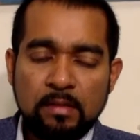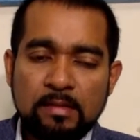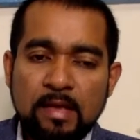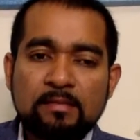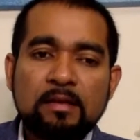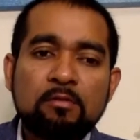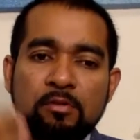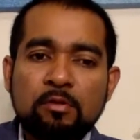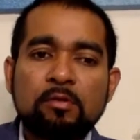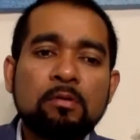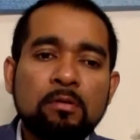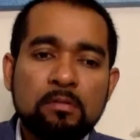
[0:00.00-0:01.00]
That's how we
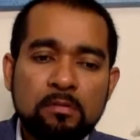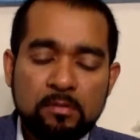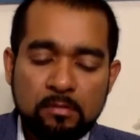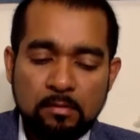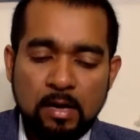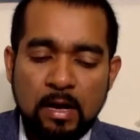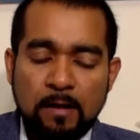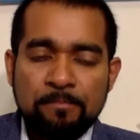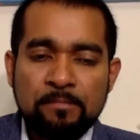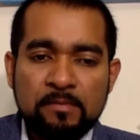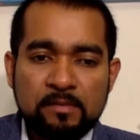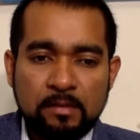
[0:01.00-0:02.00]
go
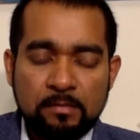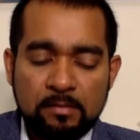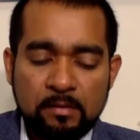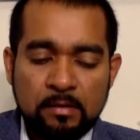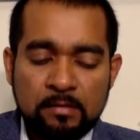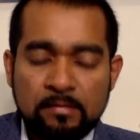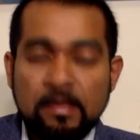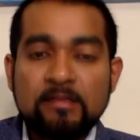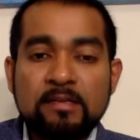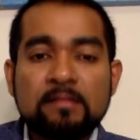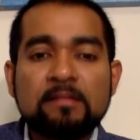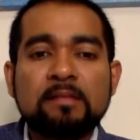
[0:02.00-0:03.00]

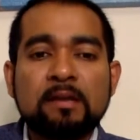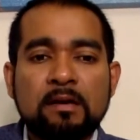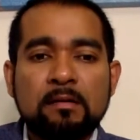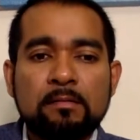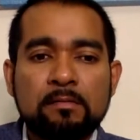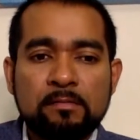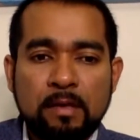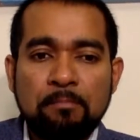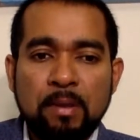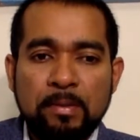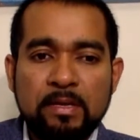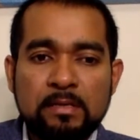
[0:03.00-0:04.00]
suggest the
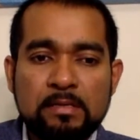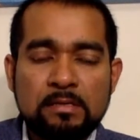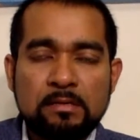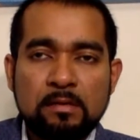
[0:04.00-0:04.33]
supplement.